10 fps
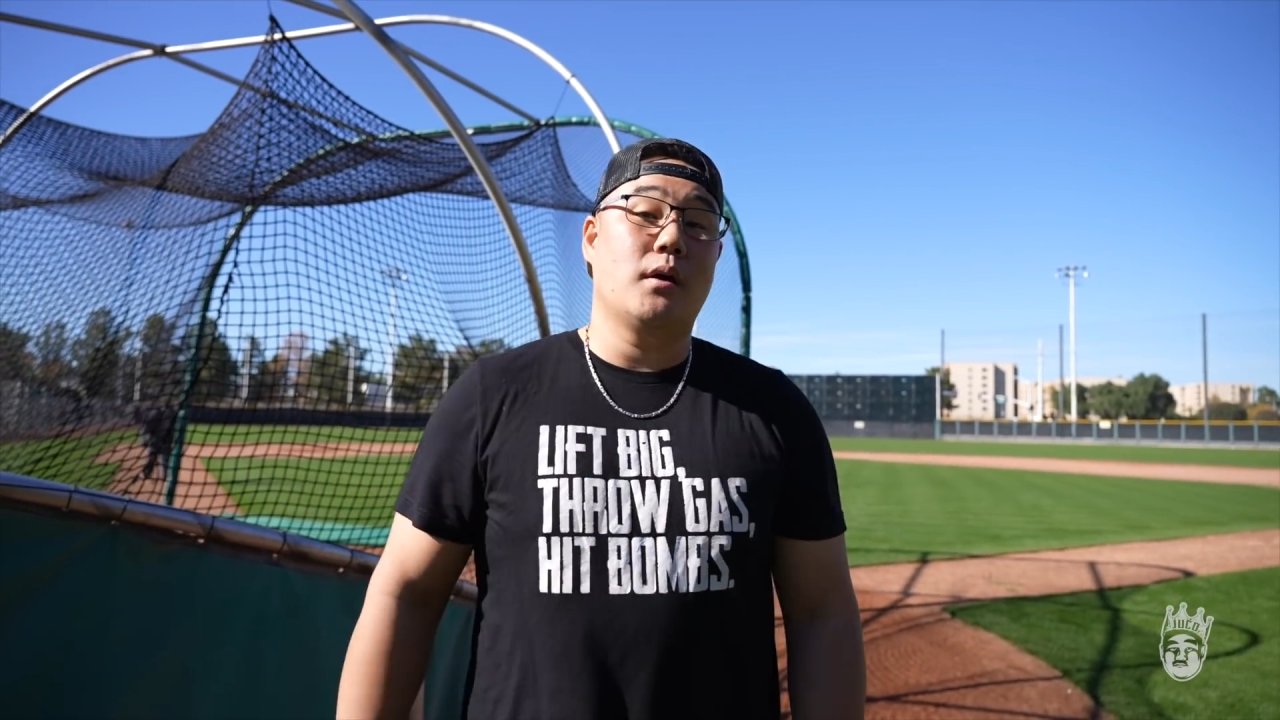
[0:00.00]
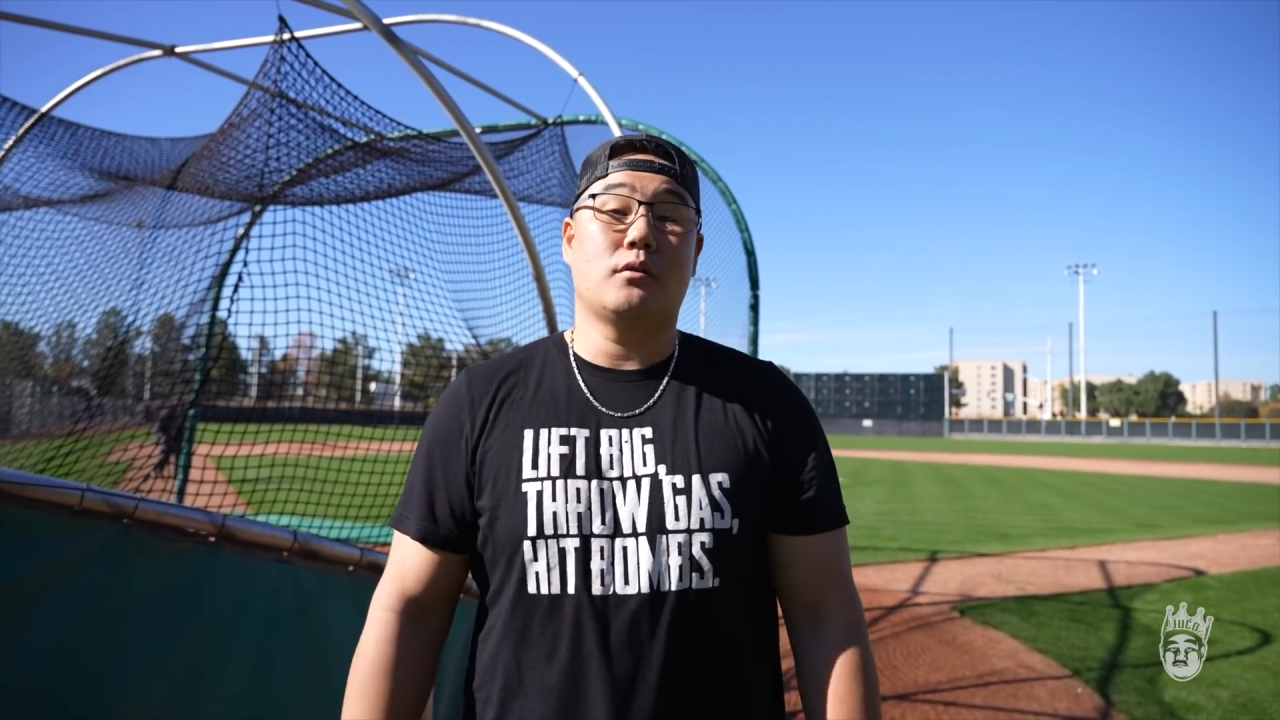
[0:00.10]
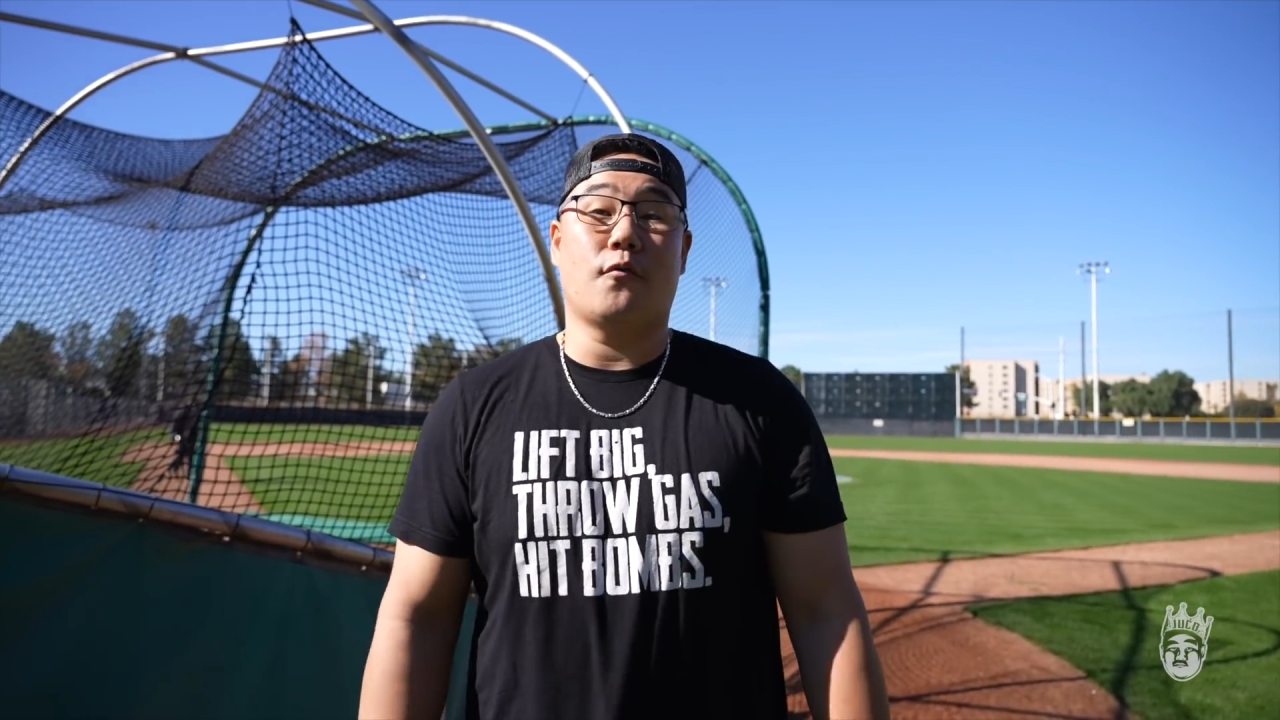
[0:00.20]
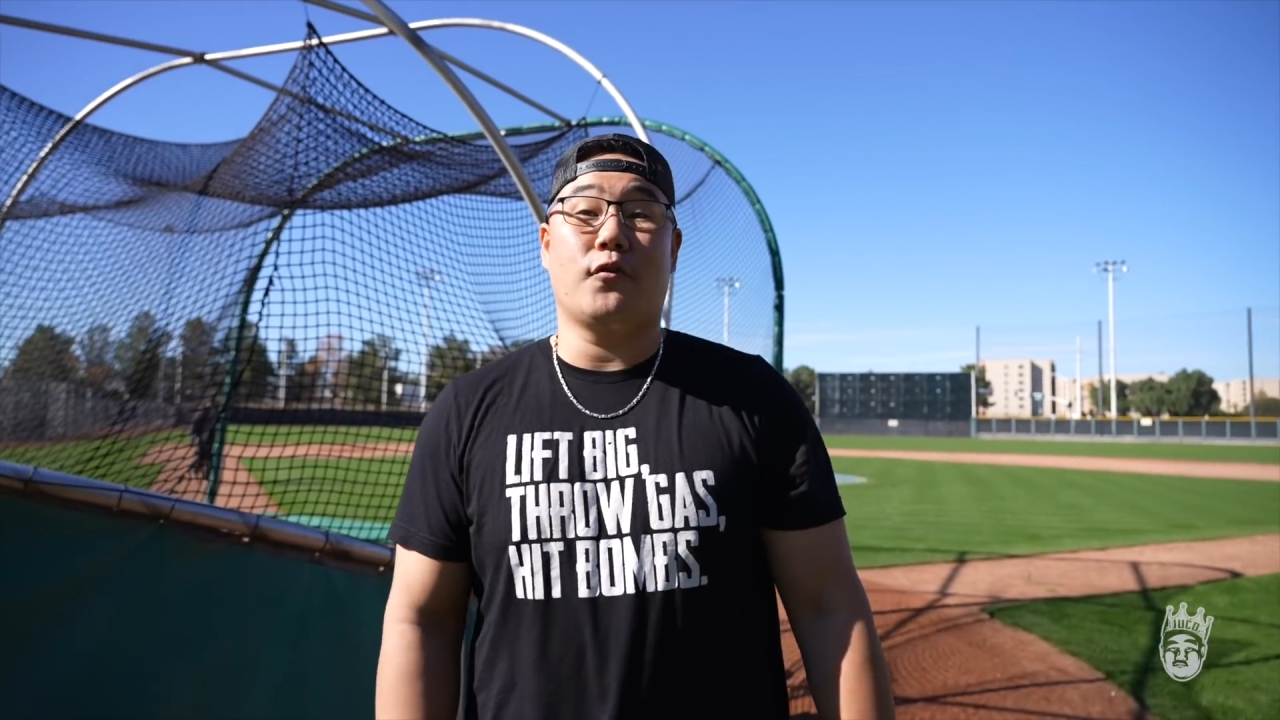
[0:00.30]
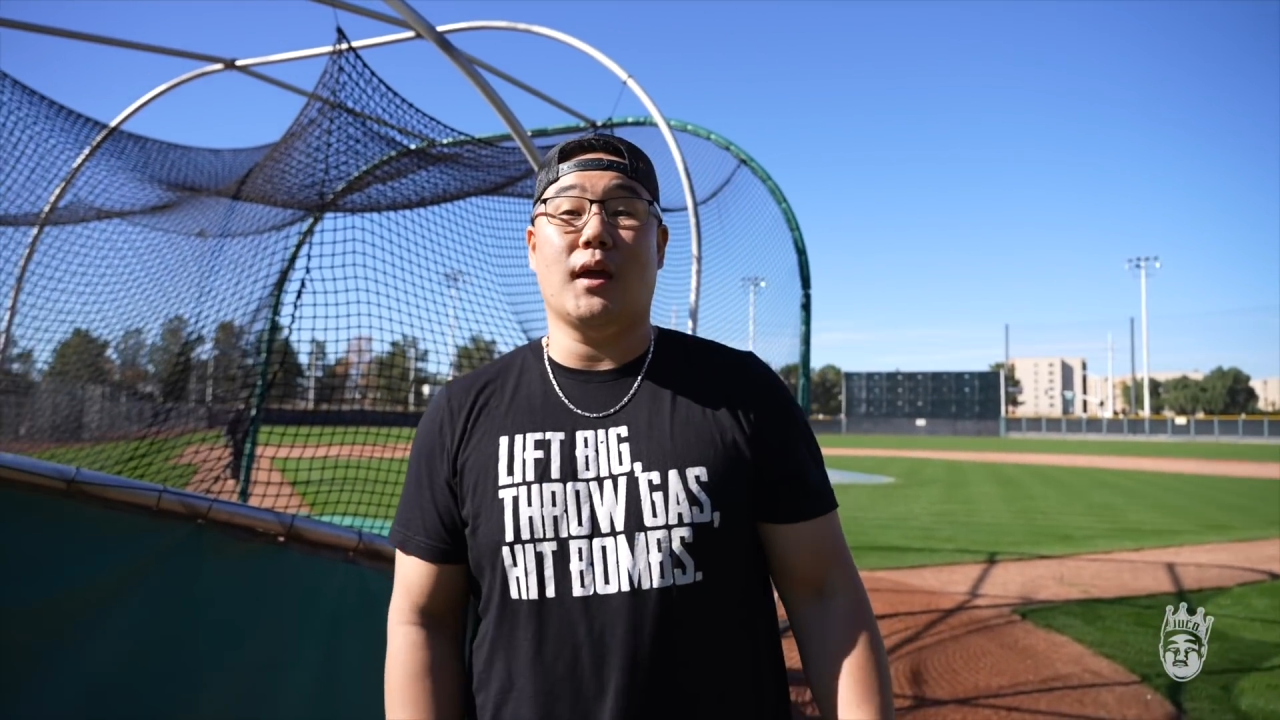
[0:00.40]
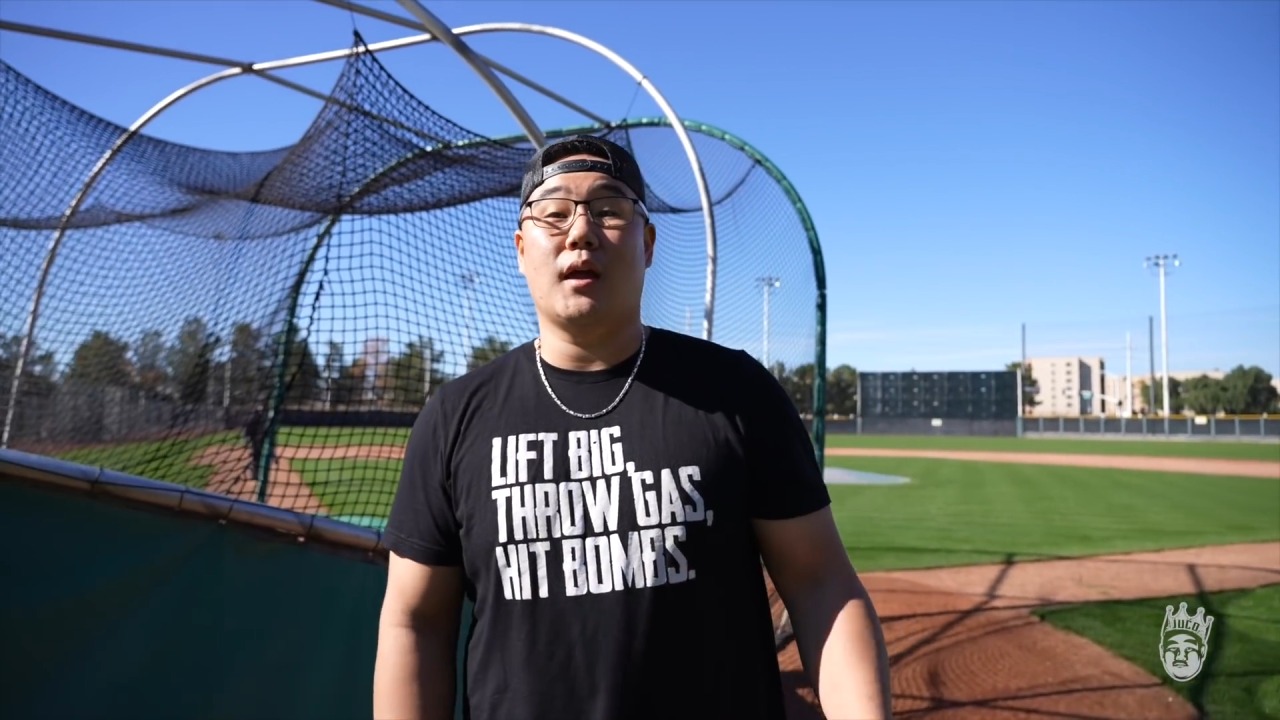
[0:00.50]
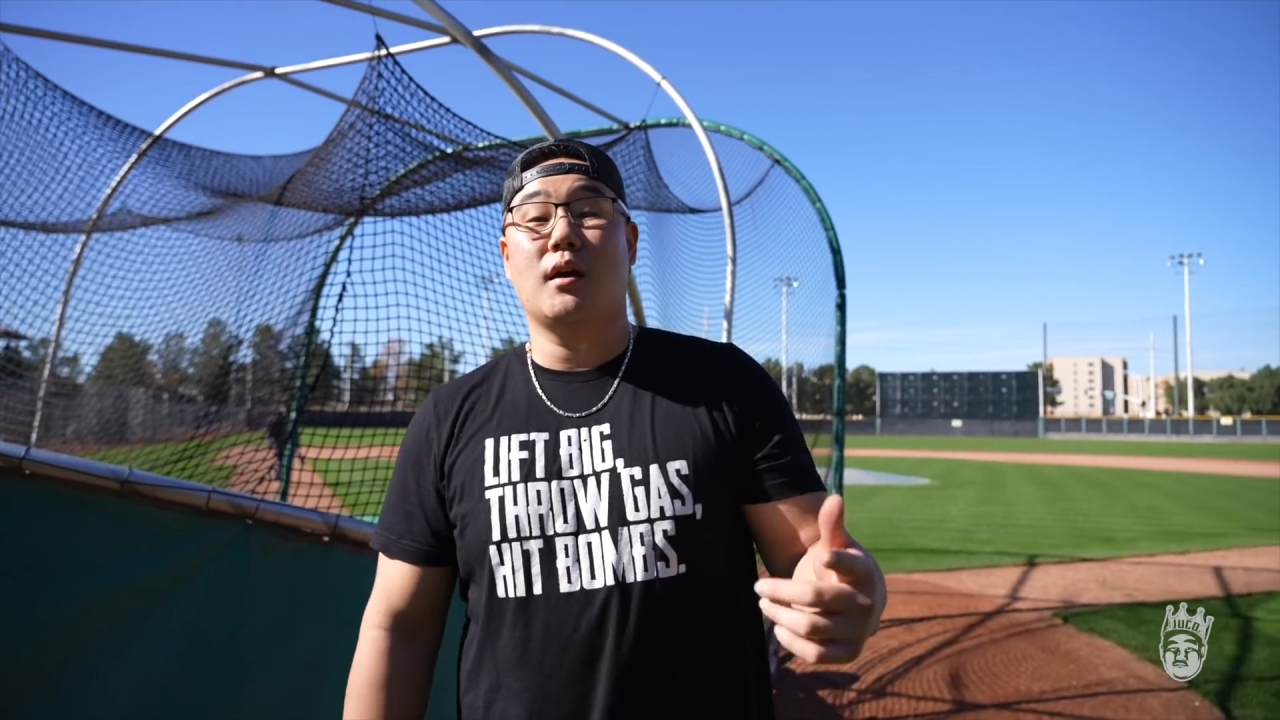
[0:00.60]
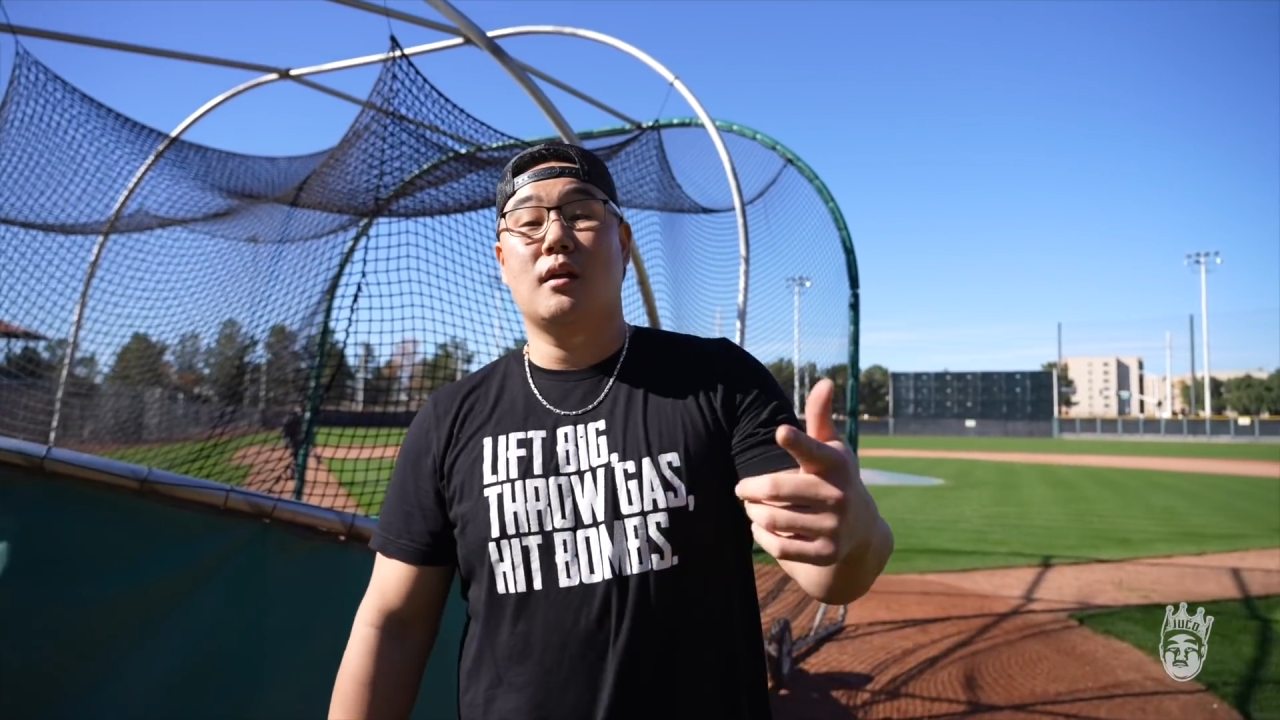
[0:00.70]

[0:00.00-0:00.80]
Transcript: and don't forget,